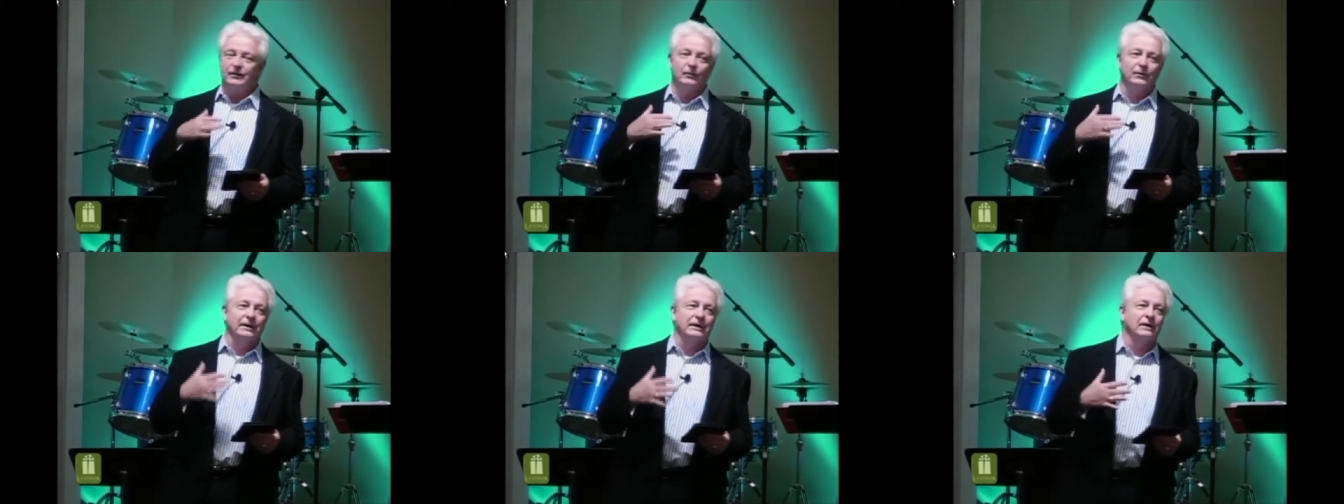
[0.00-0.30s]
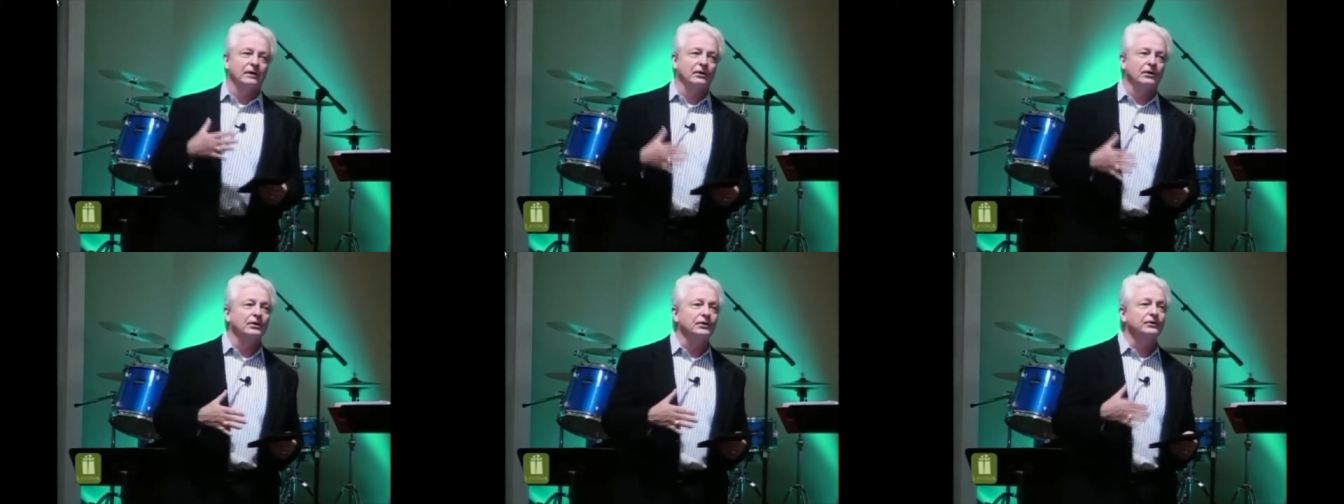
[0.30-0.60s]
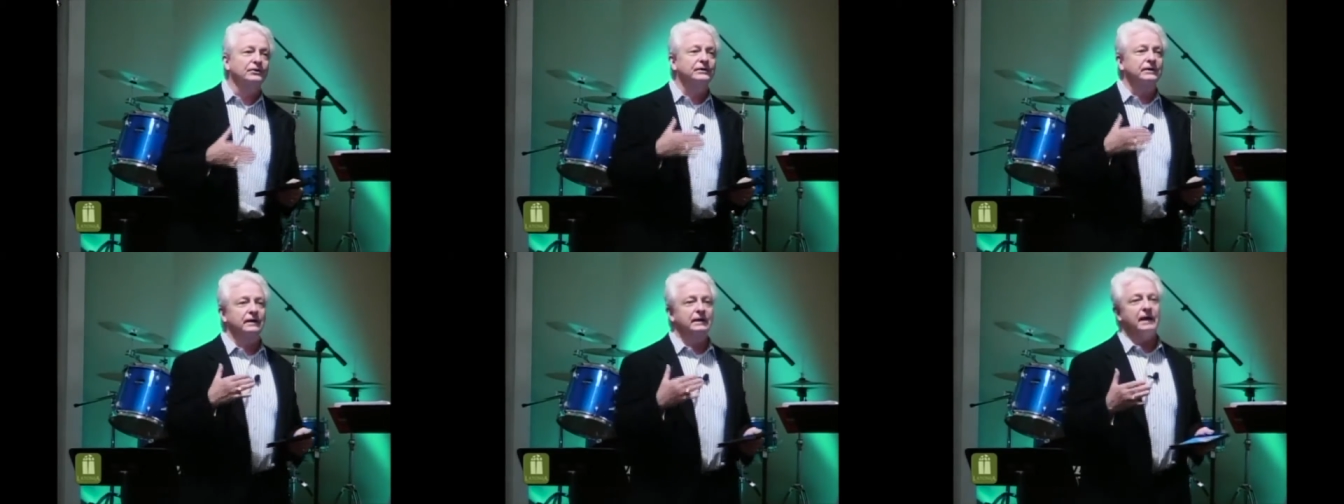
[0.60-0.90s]
but we
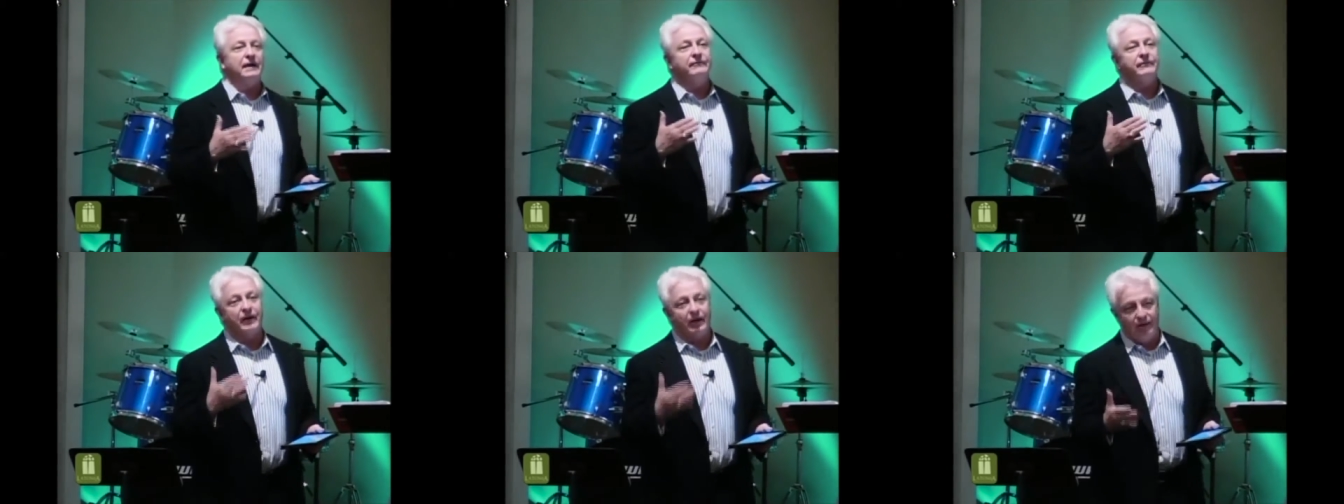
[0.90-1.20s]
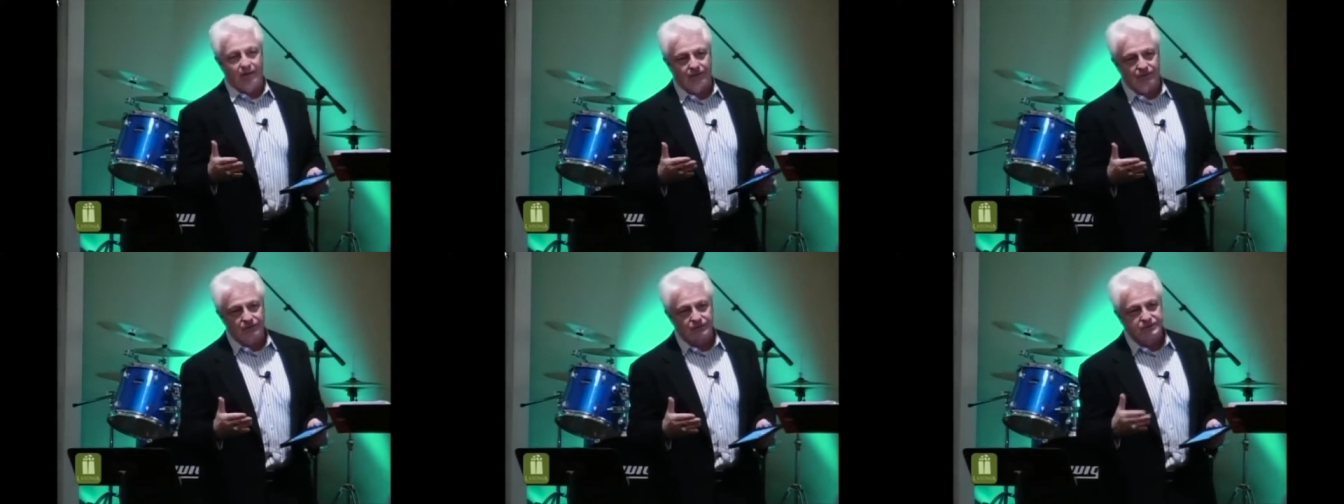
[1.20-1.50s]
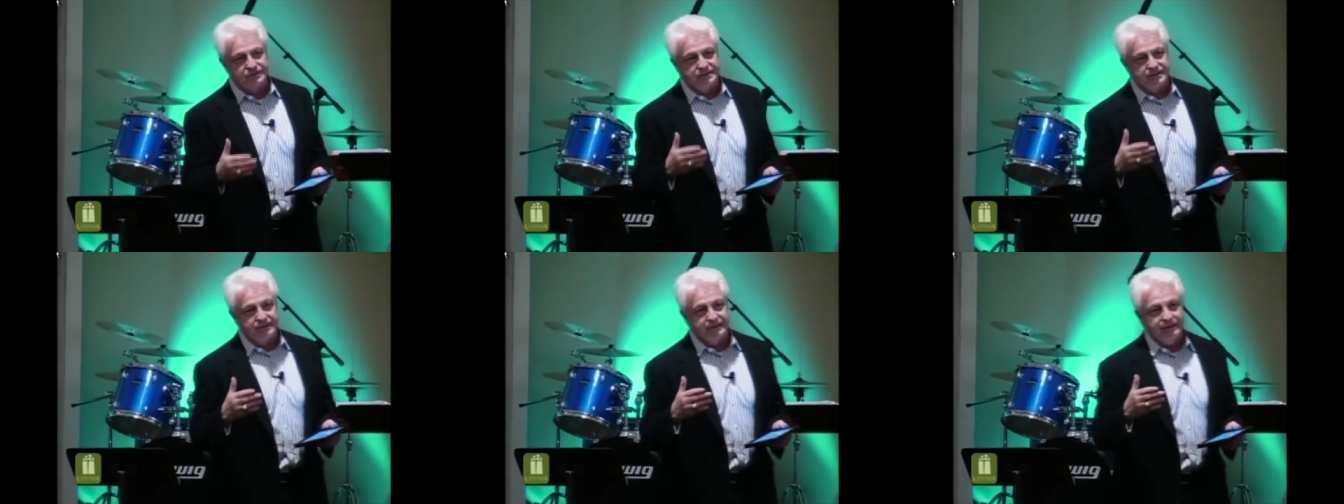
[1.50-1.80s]
learn to love
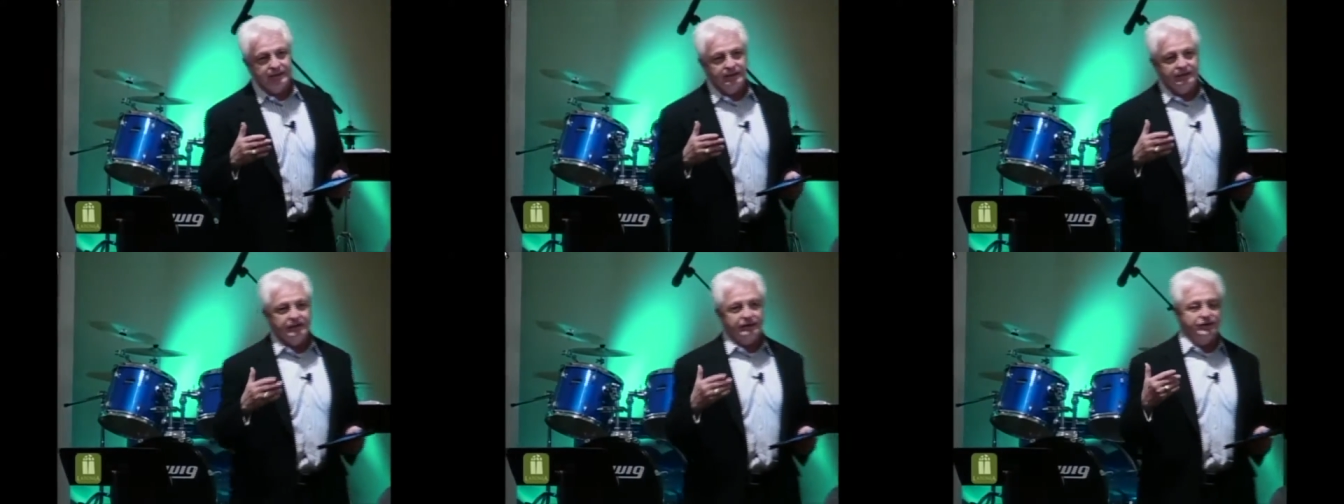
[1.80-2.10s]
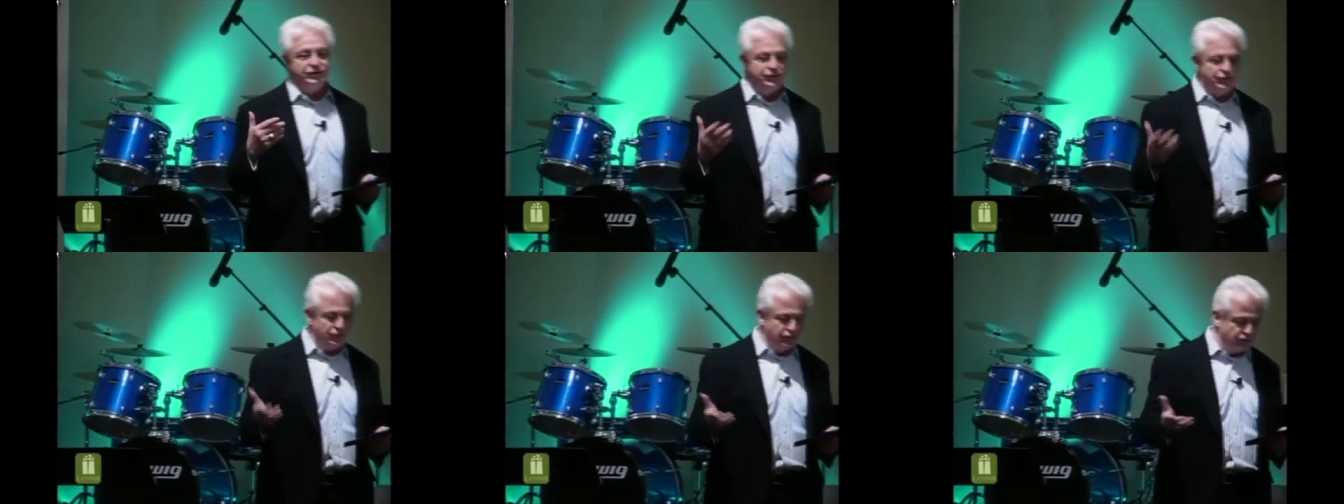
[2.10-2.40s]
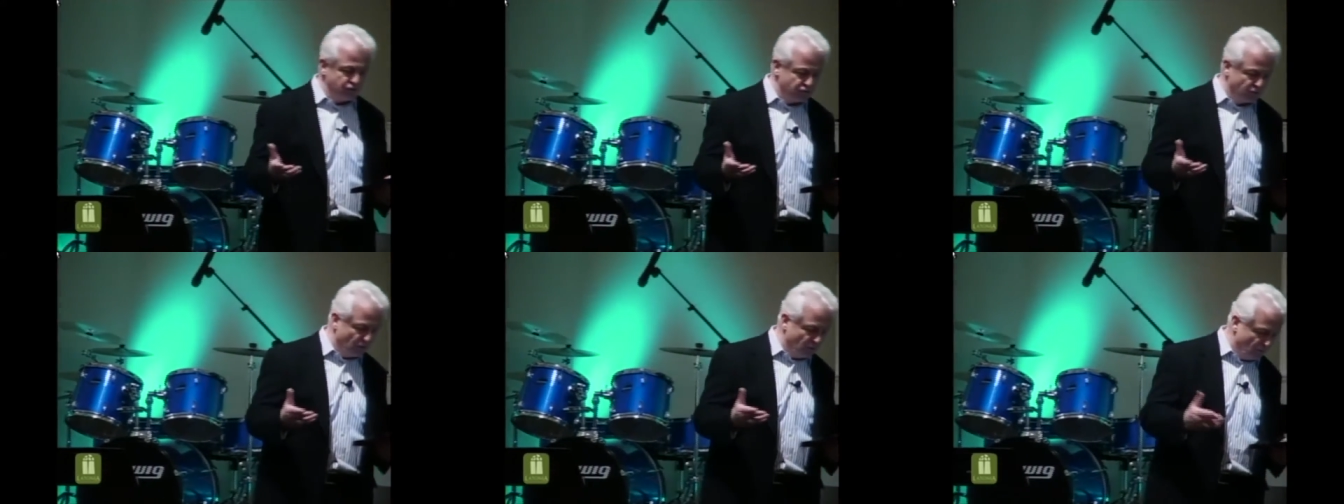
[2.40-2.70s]
others in an
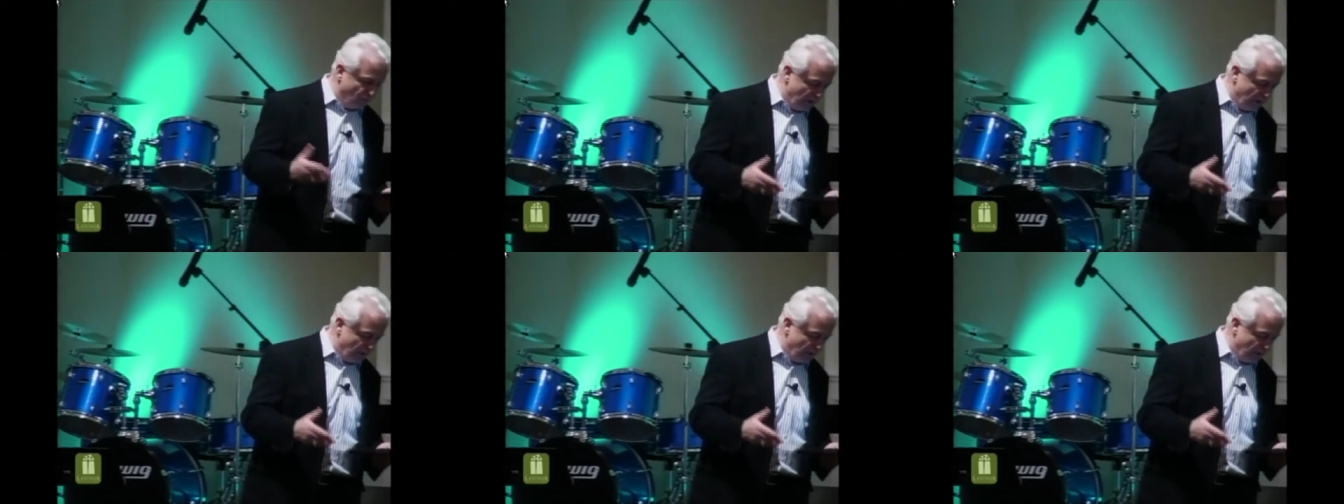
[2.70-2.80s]
unusual